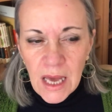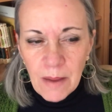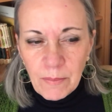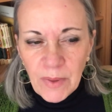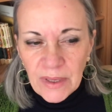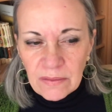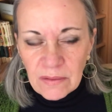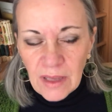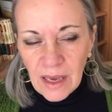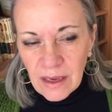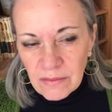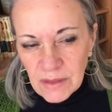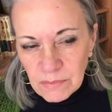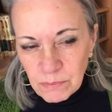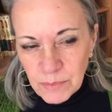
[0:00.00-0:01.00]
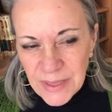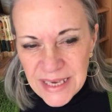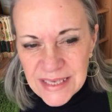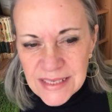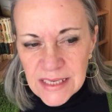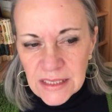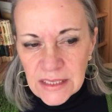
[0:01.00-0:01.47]
But I think
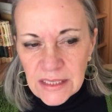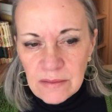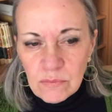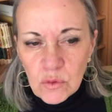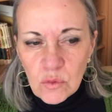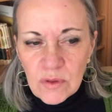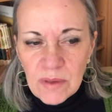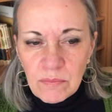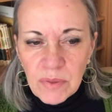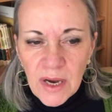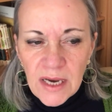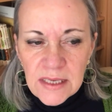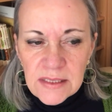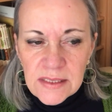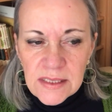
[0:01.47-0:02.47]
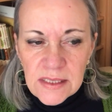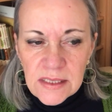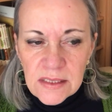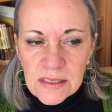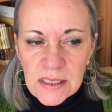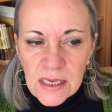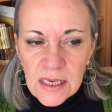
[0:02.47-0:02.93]
basically moon in
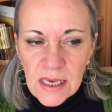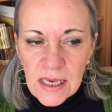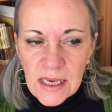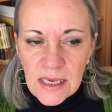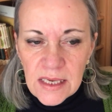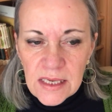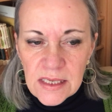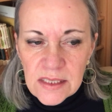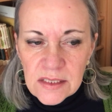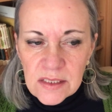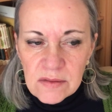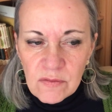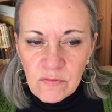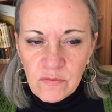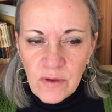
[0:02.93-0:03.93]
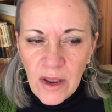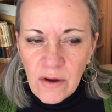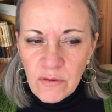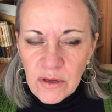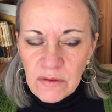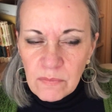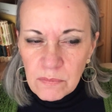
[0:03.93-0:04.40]
Pisces is
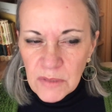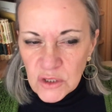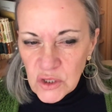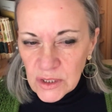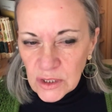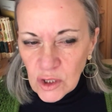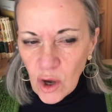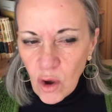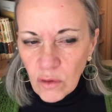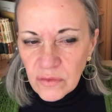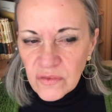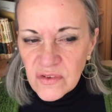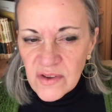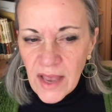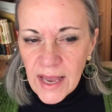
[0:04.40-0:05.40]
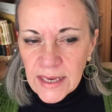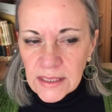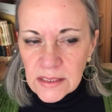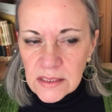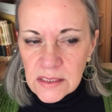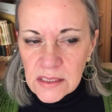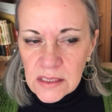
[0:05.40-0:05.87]
very much in
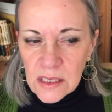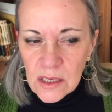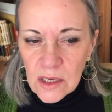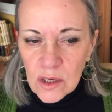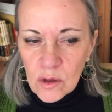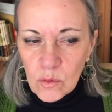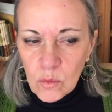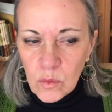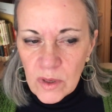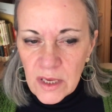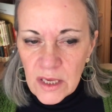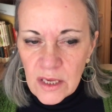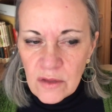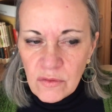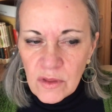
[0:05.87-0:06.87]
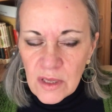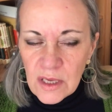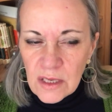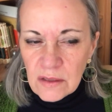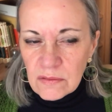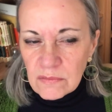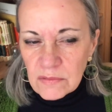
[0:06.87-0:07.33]
contact with
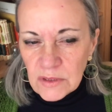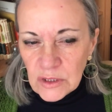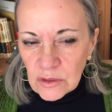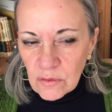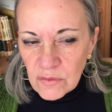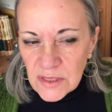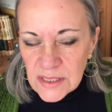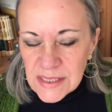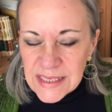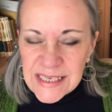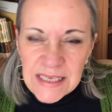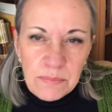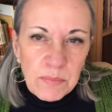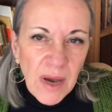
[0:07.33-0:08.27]
these deep